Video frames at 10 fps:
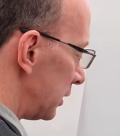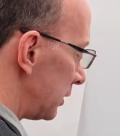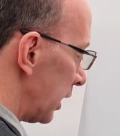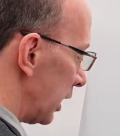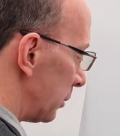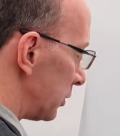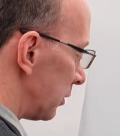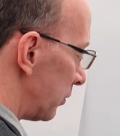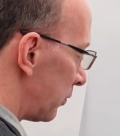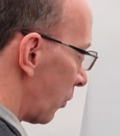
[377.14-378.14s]
times
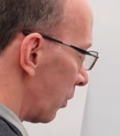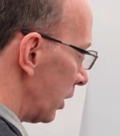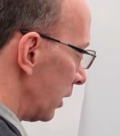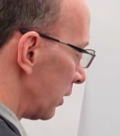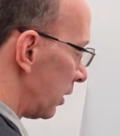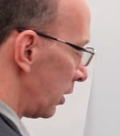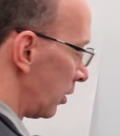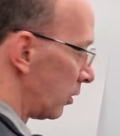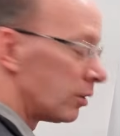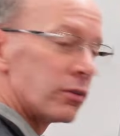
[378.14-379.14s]
4.
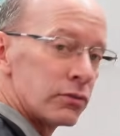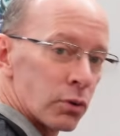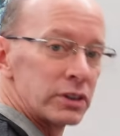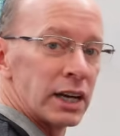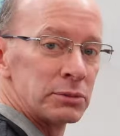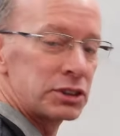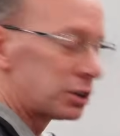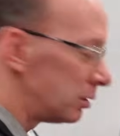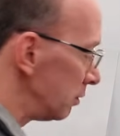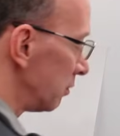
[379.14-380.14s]
4 times
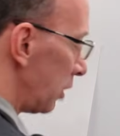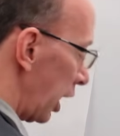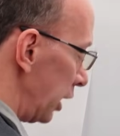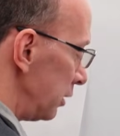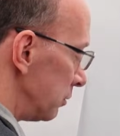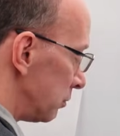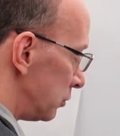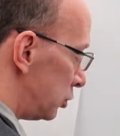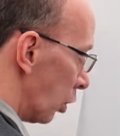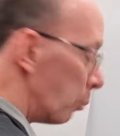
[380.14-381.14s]
2, 8.
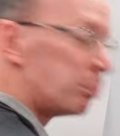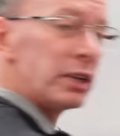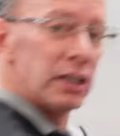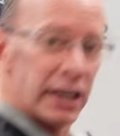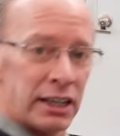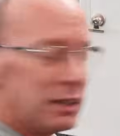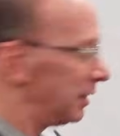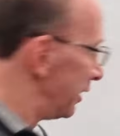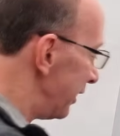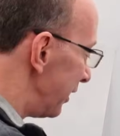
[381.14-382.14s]
Don't be late.
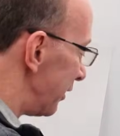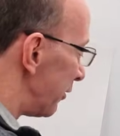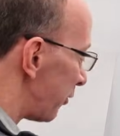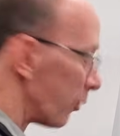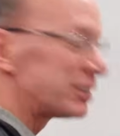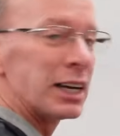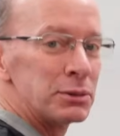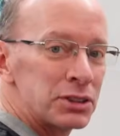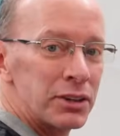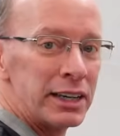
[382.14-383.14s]
4
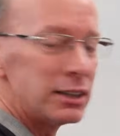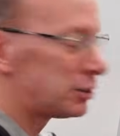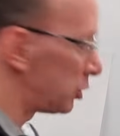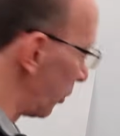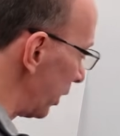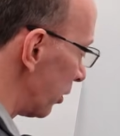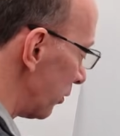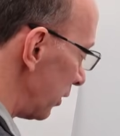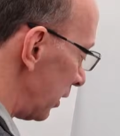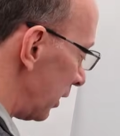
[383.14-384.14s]
times 3,
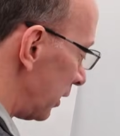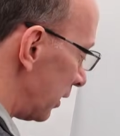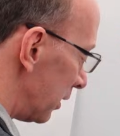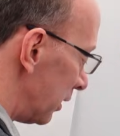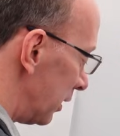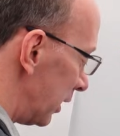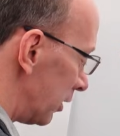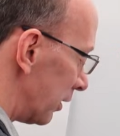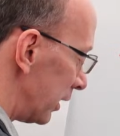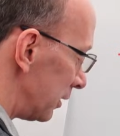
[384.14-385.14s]
12. I
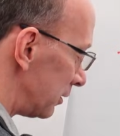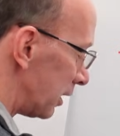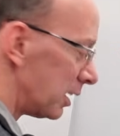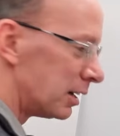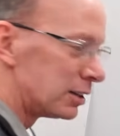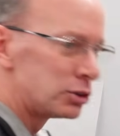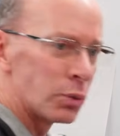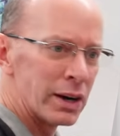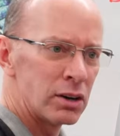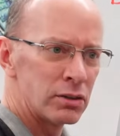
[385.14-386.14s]
don't
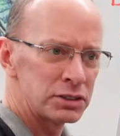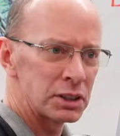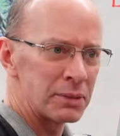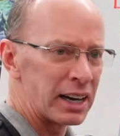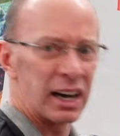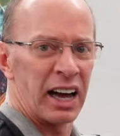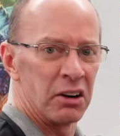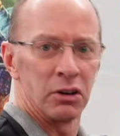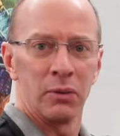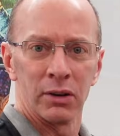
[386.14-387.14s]
12, I
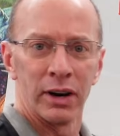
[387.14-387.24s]
don't know what